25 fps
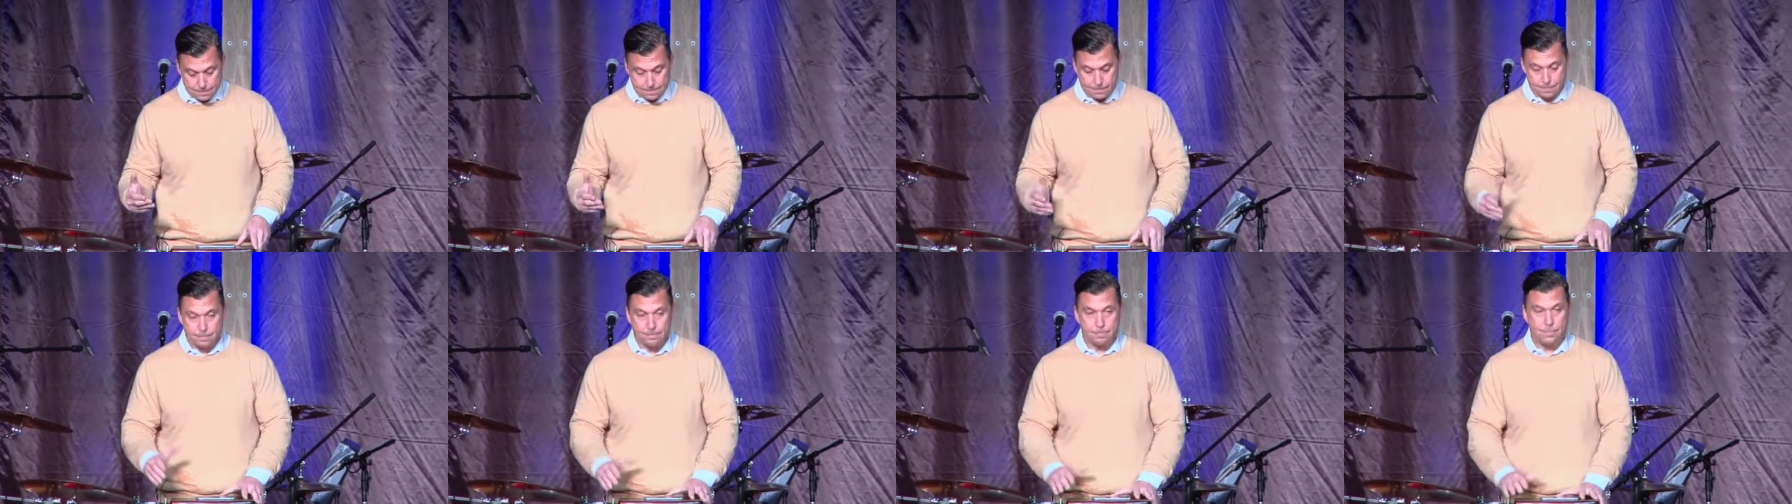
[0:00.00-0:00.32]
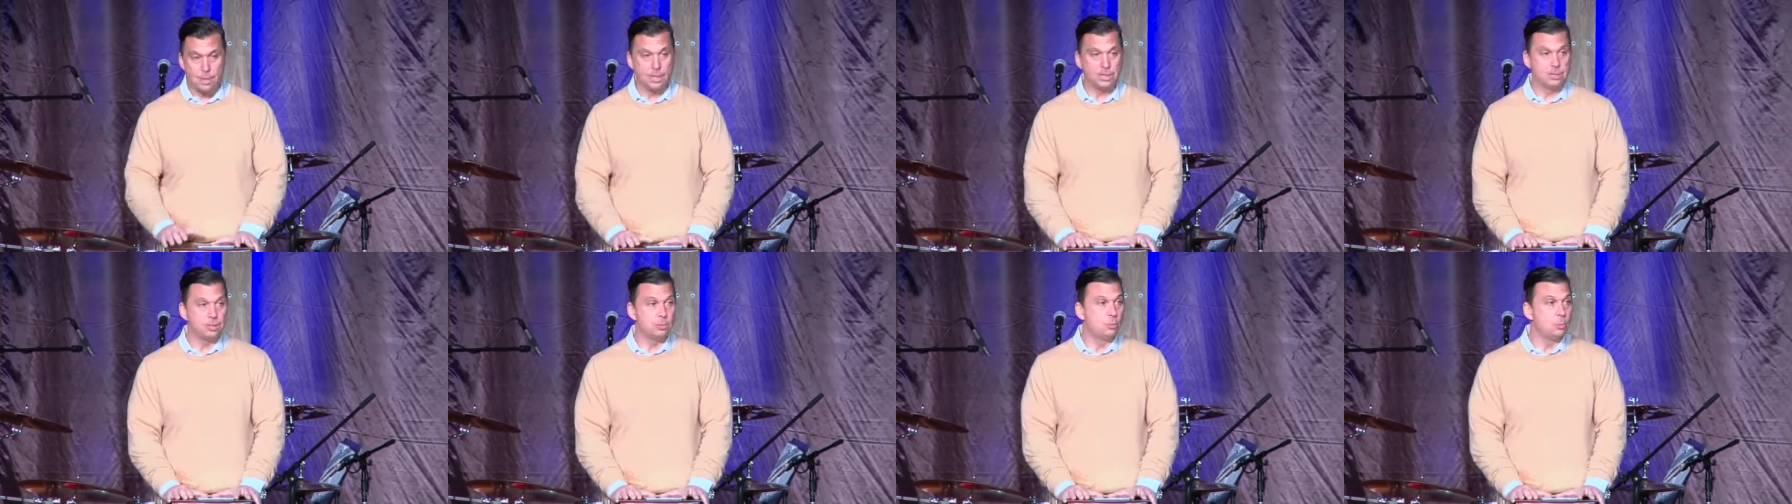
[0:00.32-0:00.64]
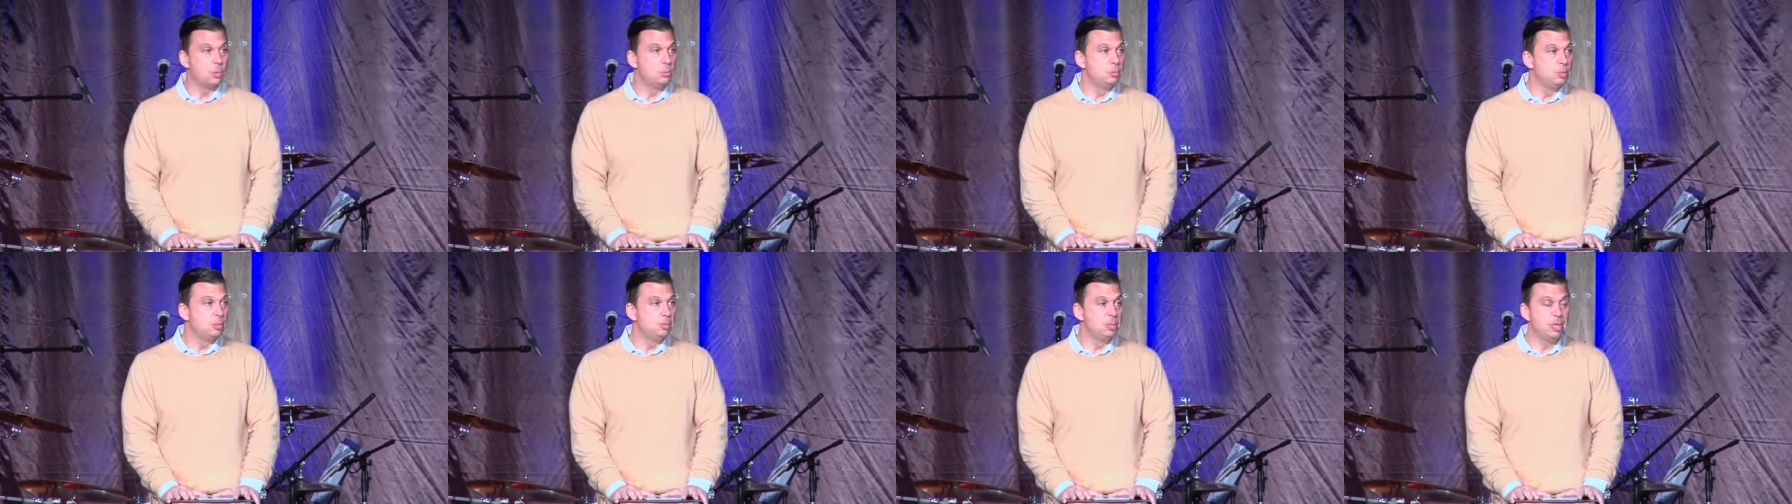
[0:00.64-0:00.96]
But when
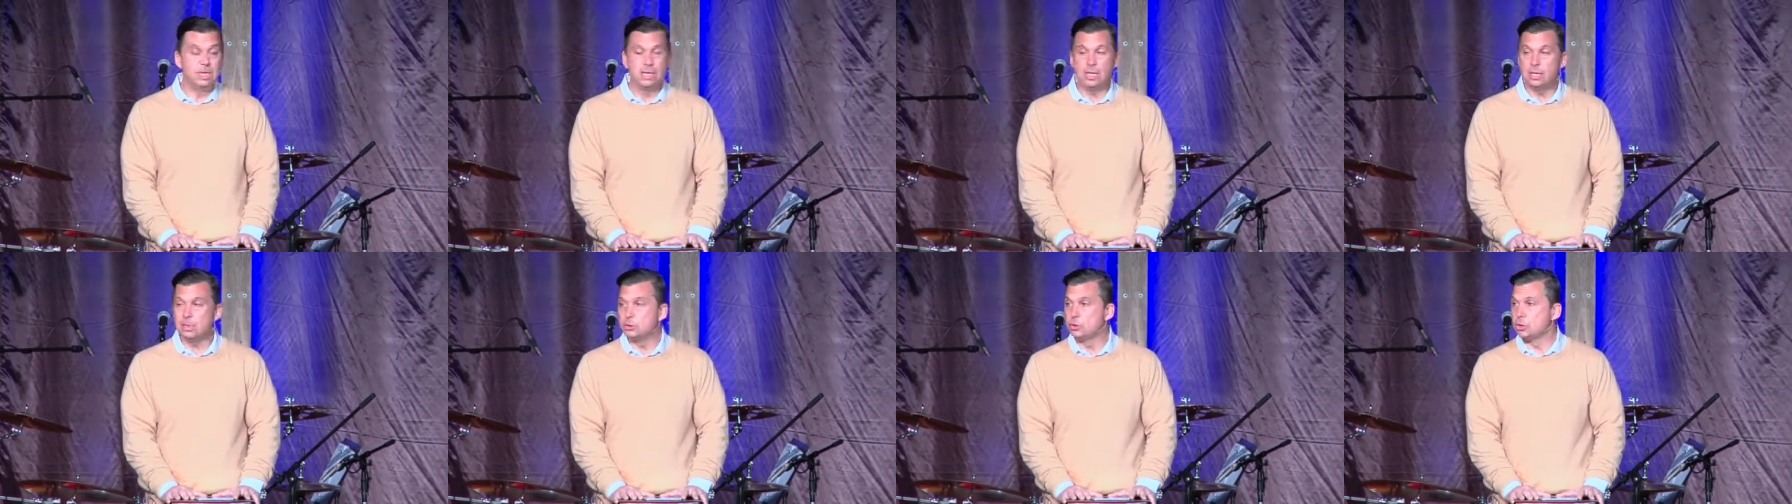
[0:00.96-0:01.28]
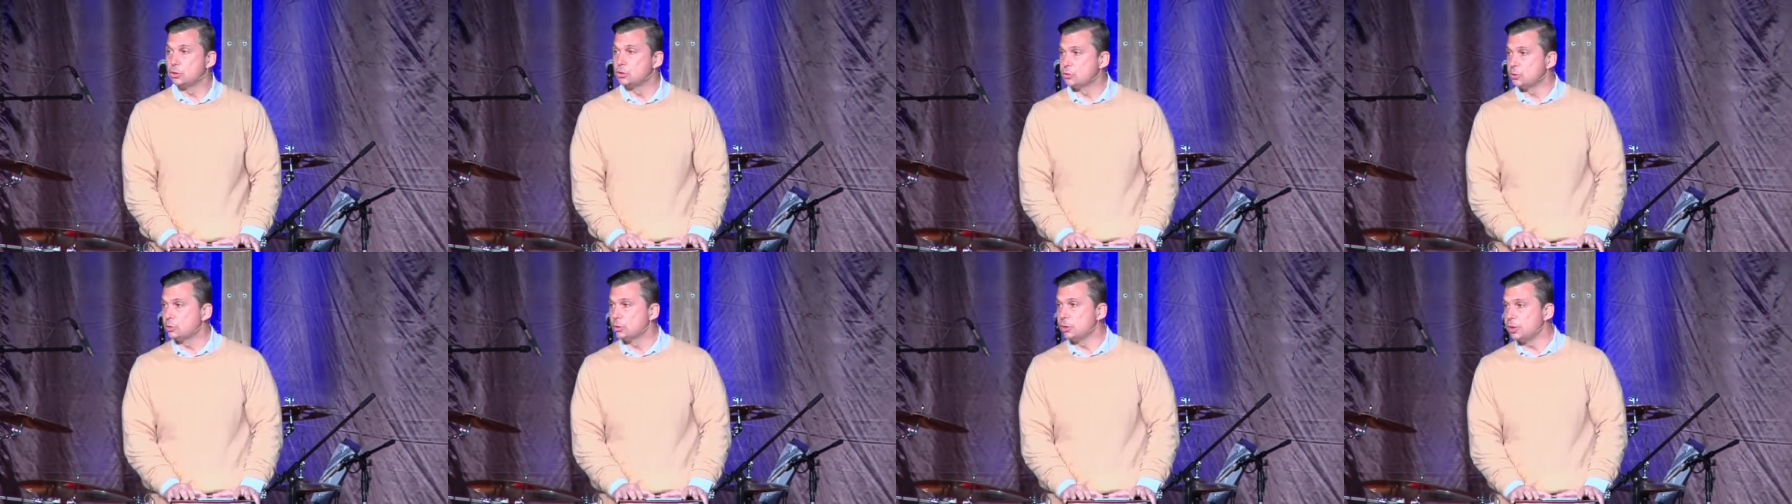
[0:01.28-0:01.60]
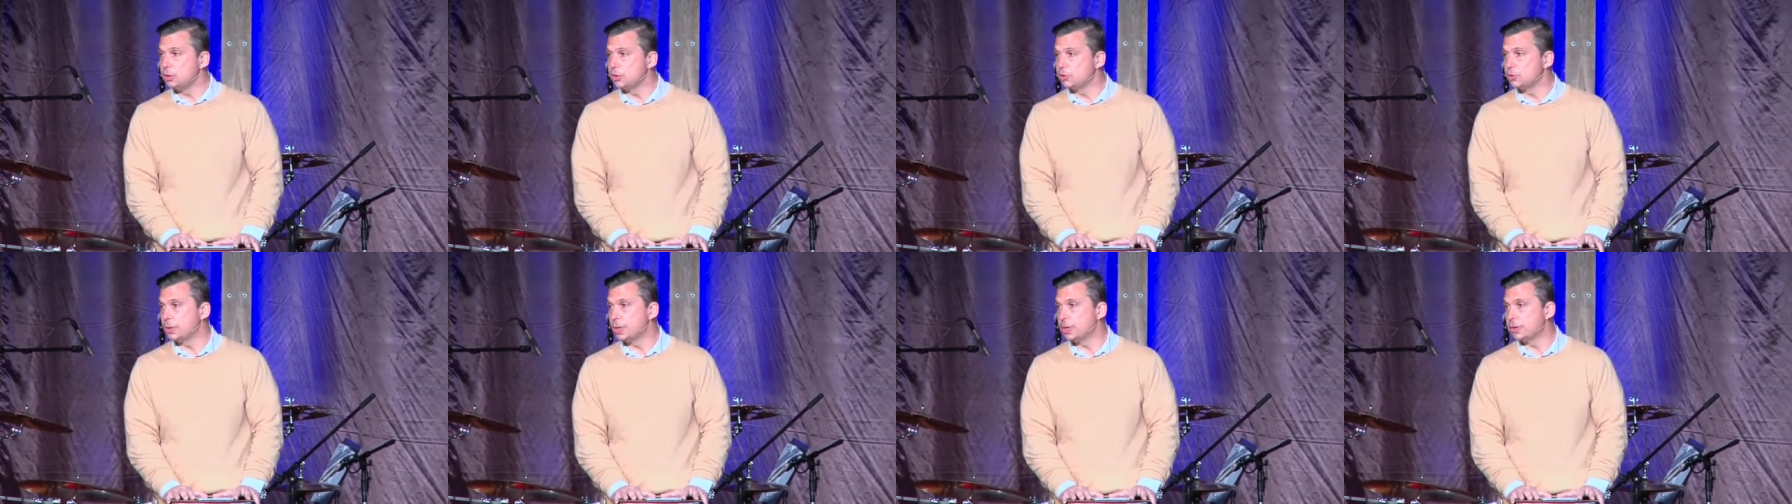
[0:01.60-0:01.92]
we begin to truly
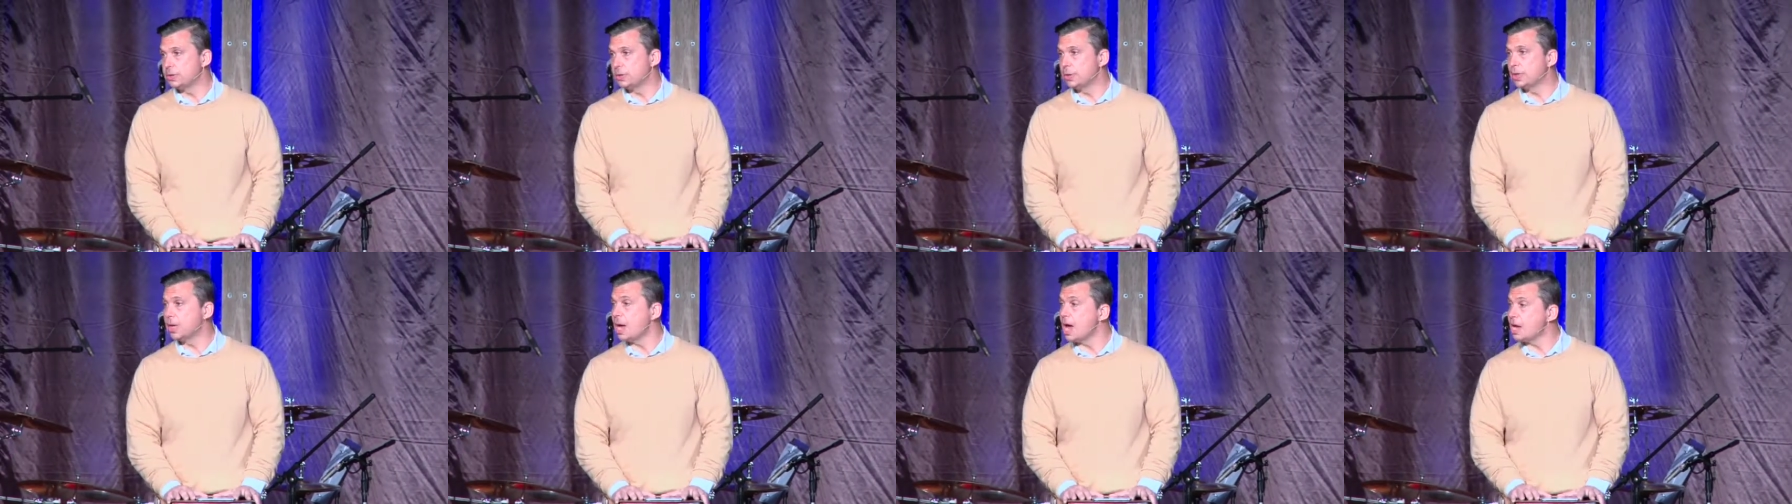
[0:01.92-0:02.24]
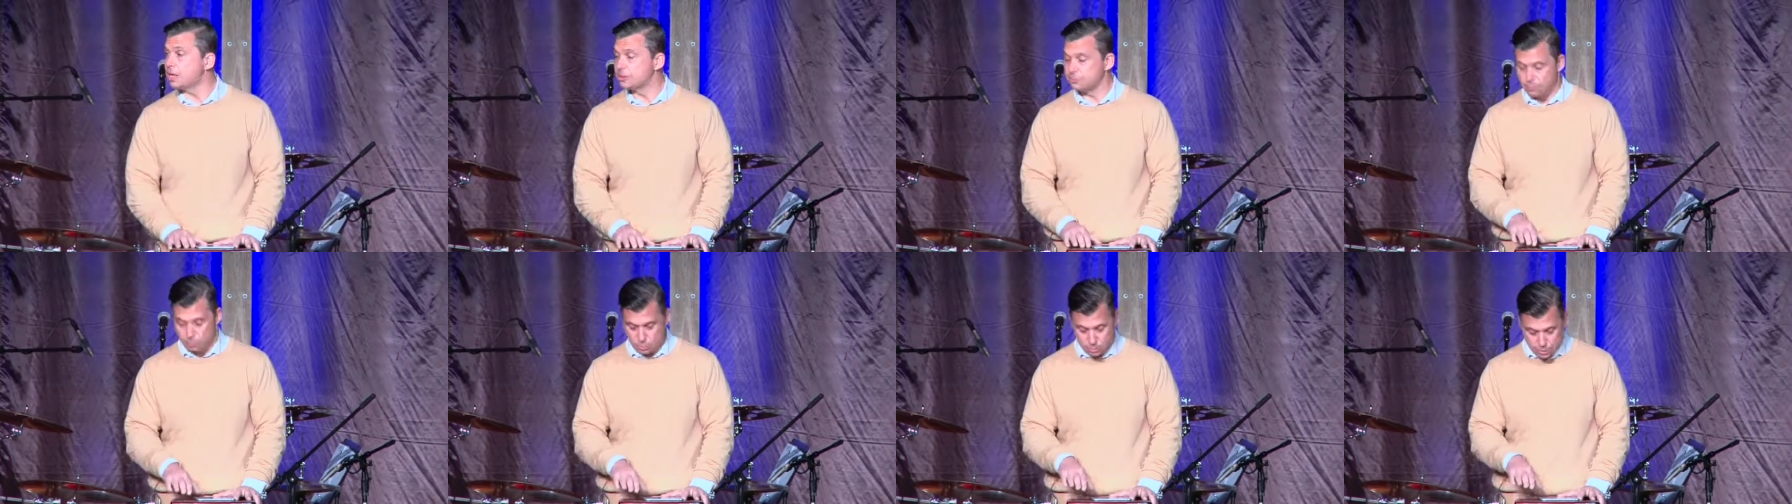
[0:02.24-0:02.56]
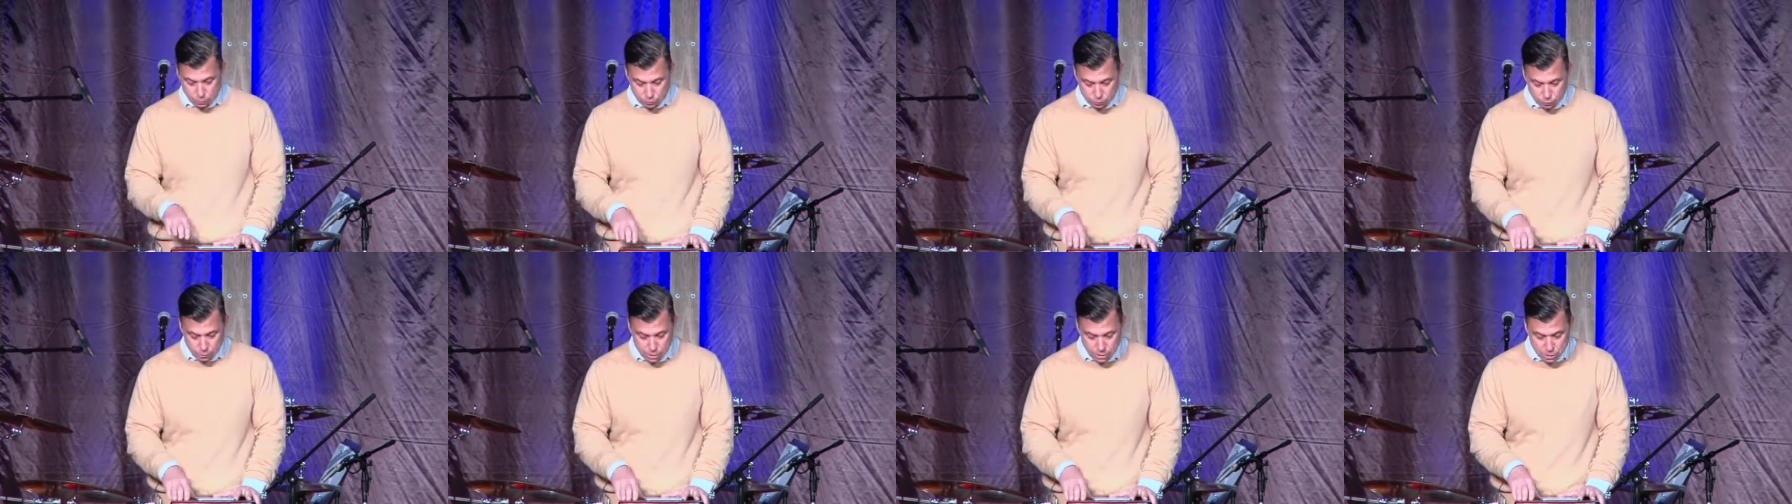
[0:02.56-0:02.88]
trust the gospel, we
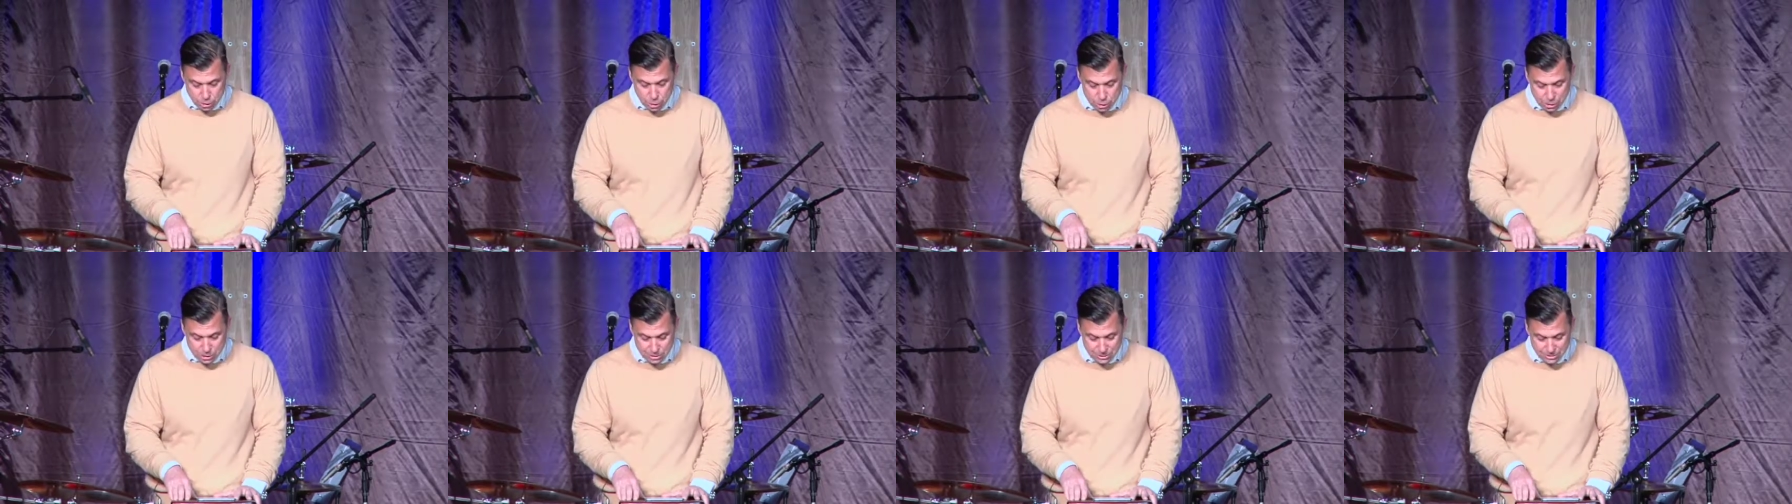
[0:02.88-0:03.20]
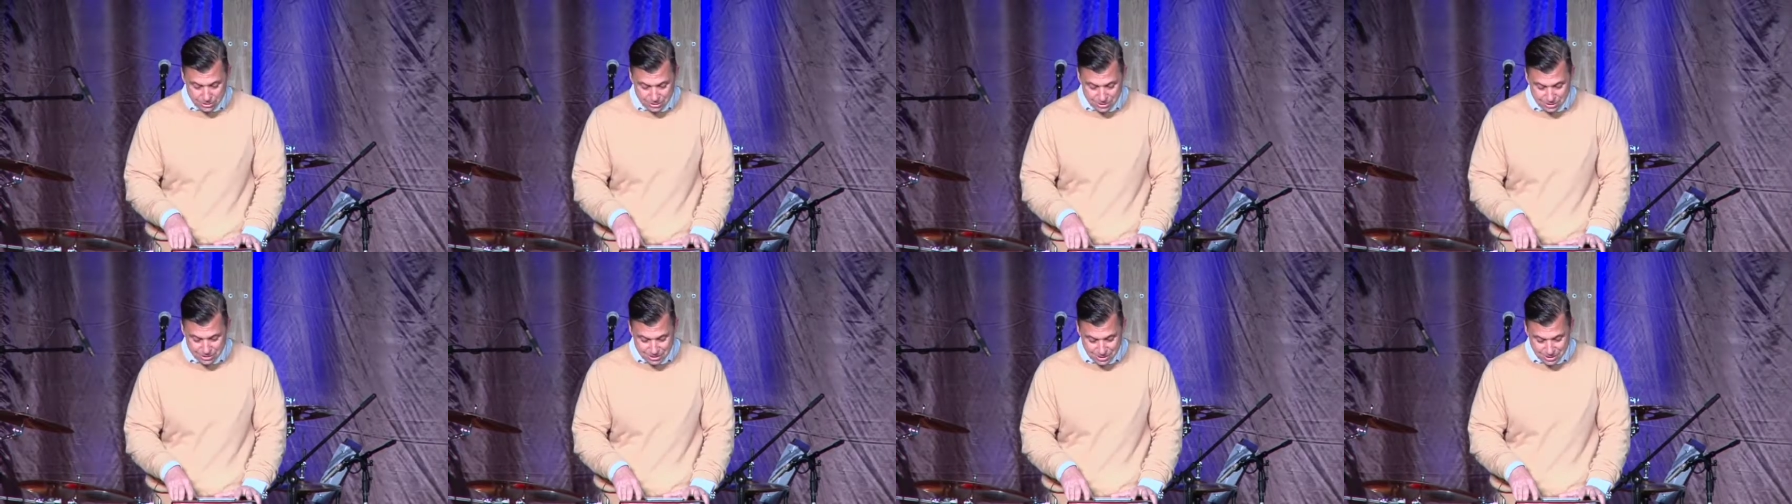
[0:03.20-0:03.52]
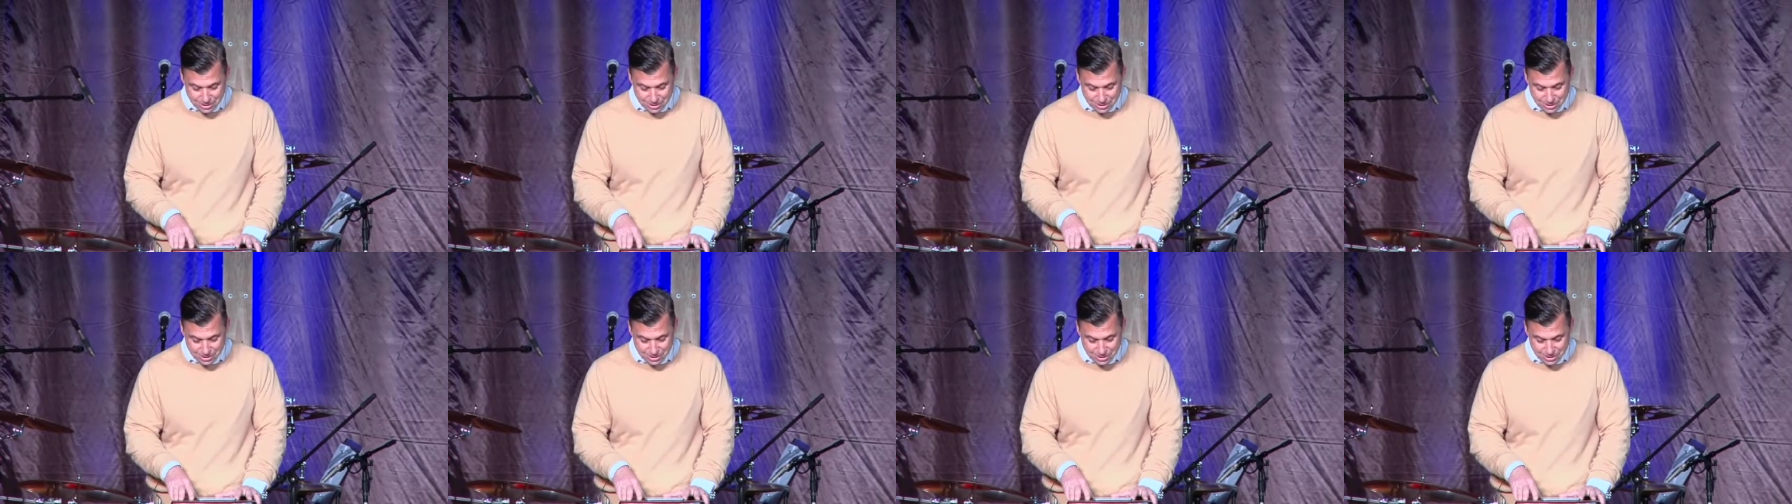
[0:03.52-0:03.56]
trust Jesus,